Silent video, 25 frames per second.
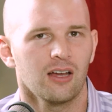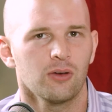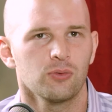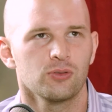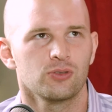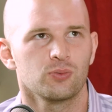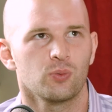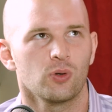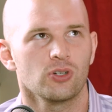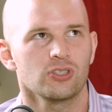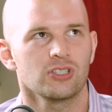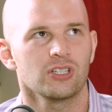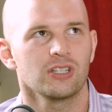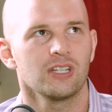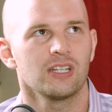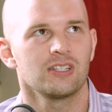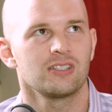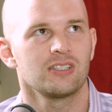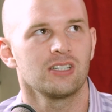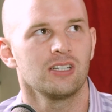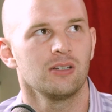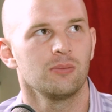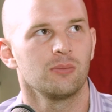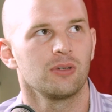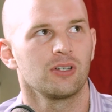I was watching that
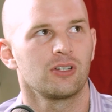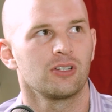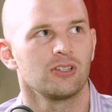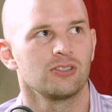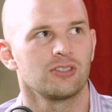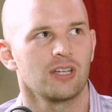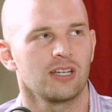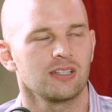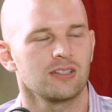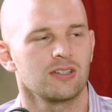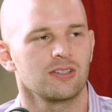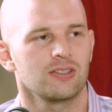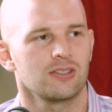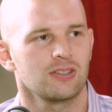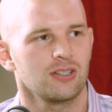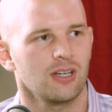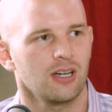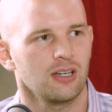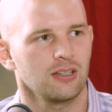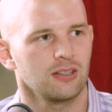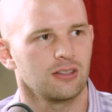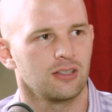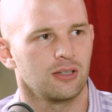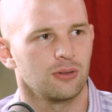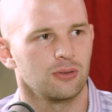scene because as it
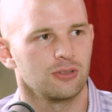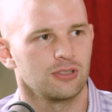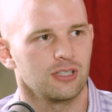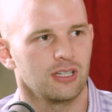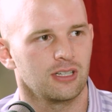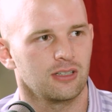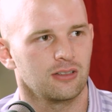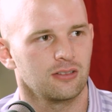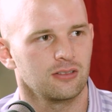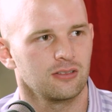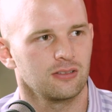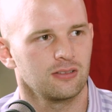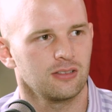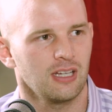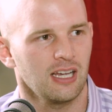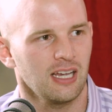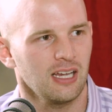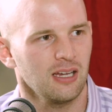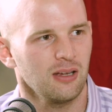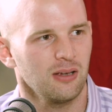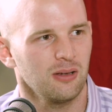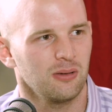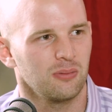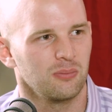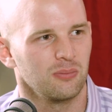started, I was like,
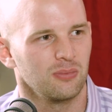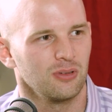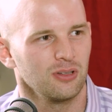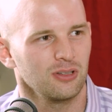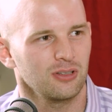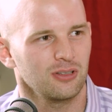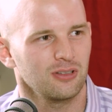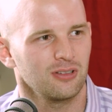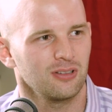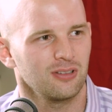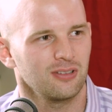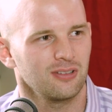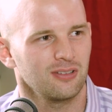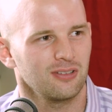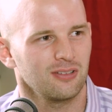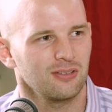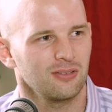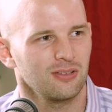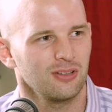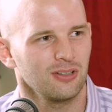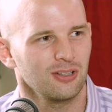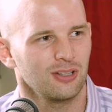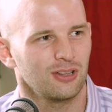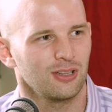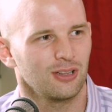"Damn, look
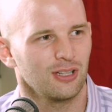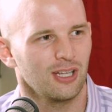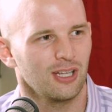at the